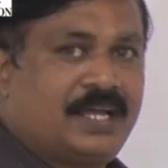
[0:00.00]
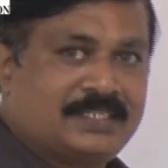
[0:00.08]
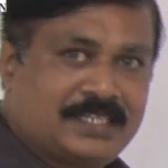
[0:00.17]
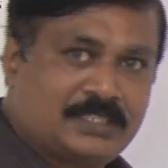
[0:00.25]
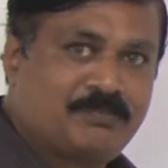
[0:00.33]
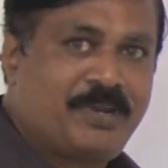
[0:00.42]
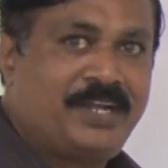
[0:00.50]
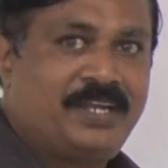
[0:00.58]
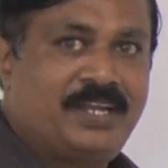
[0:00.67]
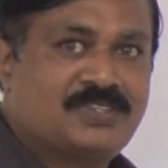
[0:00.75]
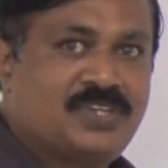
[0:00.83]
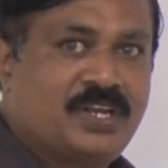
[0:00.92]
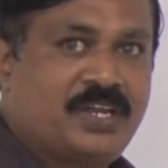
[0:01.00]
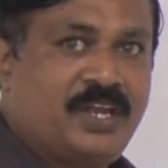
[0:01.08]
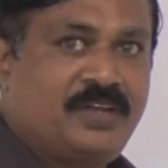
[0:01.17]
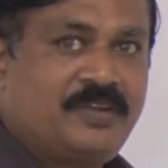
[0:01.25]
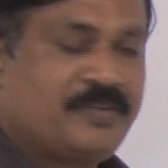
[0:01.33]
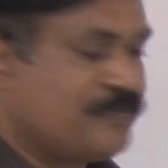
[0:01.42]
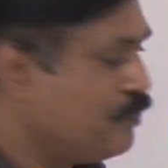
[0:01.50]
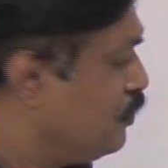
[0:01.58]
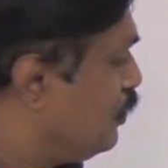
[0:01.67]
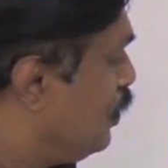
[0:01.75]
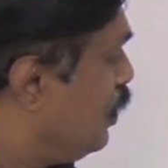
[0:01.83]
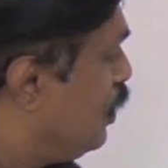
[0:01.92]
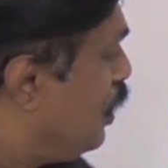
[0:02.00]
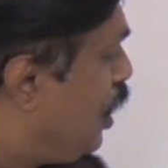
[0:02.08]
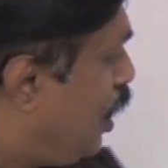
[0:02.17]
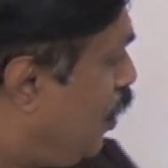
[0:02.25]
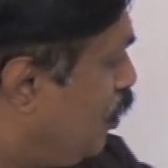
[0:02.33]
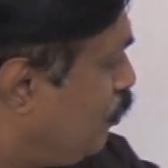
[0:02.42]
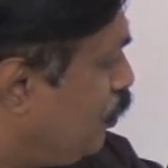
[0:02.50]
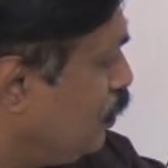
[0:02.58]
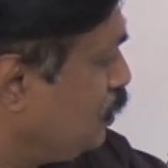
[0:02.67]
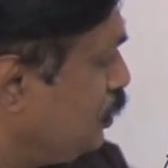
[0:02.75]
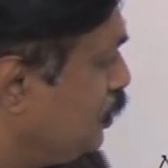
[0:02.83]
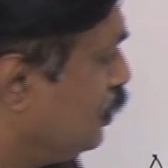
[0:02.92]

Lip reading: as I explained in XOR gate, output